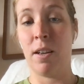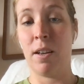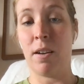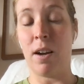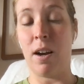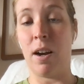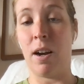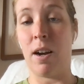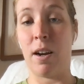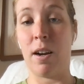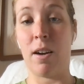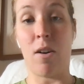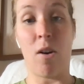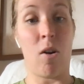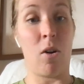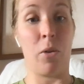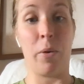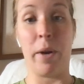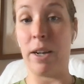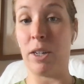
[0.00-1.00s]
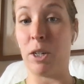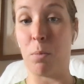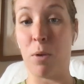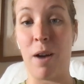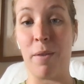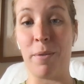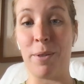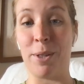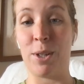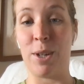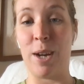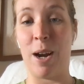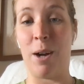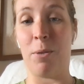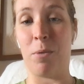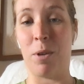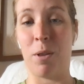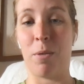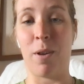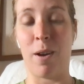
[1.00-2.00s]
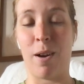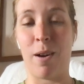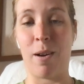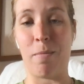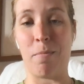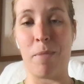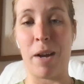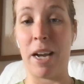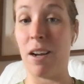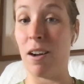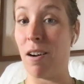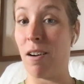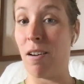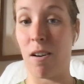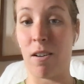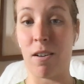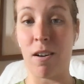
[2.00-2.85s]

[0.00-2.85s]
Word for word: all the way out to Provincetown with our